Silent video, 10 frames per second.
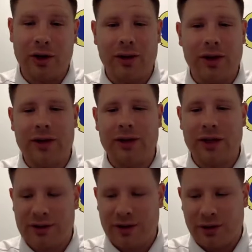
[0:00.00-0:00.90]
and
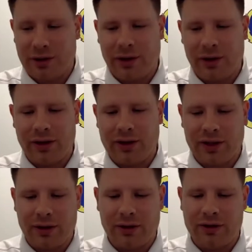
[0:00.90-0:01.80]
that's the other thing. They
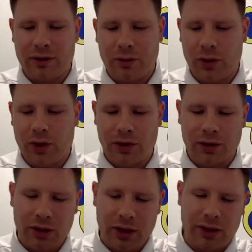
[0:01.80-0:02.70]
said, so
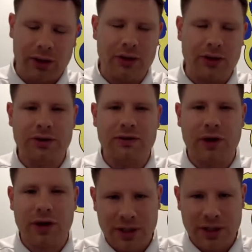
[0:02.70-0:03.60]
the
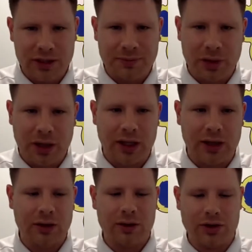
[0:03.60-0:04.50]
varsity is
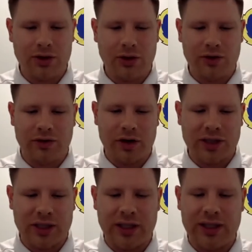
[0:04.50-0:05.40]
playing, the junior
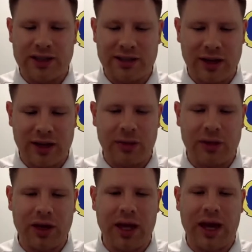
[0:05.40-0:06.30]
varsity can stay,
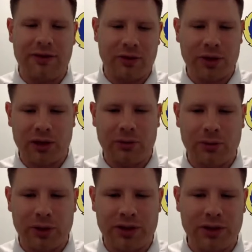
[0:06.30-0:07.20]
but they have to be in the
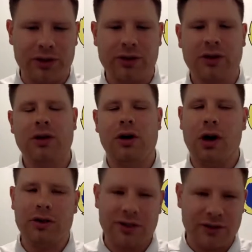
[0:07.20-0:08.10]
bleachers,
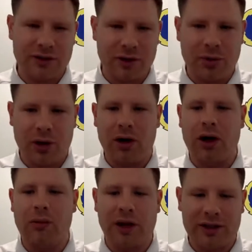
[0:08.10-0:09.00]
all 6 feet apart,
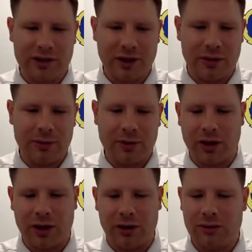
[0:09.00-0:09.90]
all masked up.
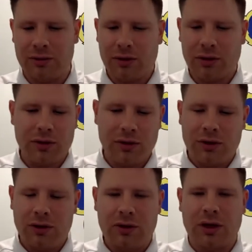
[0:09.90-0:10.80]
And then
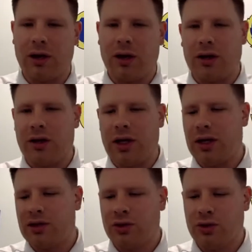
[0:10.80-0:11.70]
a
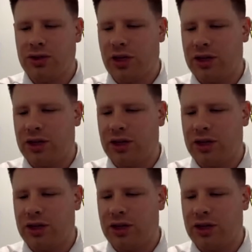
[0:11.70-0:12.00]
lot of schools in our